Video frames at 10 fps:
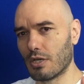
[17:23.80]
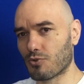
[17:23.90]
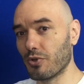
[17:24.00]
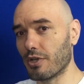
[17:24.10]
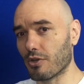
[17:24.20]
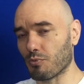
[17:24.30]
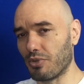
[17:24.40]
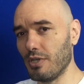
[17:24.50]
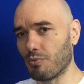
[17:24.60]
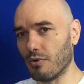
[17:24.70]
Treat other
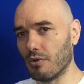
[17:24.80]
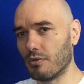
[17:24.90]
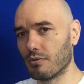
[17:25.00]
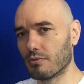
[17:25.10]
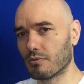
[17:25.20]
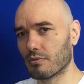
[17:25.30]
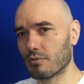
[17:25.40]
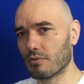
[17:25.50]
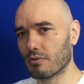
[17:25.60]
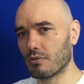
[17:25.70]
people
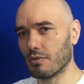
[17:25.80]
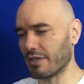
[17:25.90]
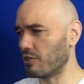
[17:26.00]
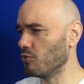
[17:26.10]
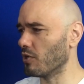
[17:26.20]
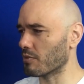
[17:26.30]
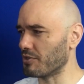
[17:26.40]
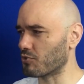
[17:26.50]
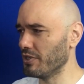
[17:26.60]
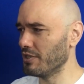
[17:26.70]
like you want to be
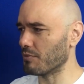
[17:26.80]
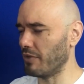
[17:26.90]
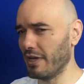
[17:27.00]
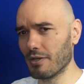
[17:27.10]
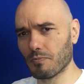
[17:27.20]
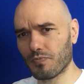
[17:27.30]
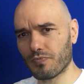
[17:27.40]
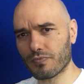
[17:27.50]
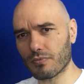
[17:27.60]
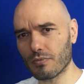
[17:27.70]
treated, man.
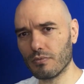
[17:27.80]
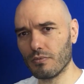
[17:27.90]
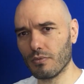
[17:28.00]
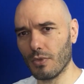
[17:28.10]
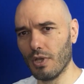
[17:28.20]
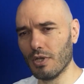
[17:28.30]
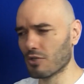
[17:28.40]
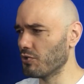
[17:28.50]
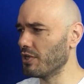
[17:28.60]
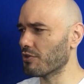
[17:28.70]

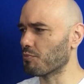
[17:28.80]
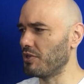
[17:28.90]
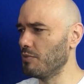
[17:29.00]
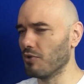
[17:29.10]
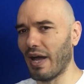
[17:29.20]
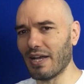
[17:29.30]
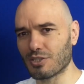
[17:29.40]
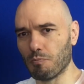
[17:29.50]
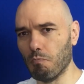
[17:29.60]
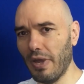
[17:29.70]
Treat other people
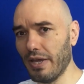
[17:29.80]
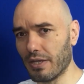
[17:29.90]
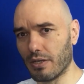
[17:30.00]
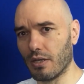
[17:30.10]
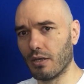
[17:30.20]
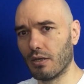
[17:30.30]
as men.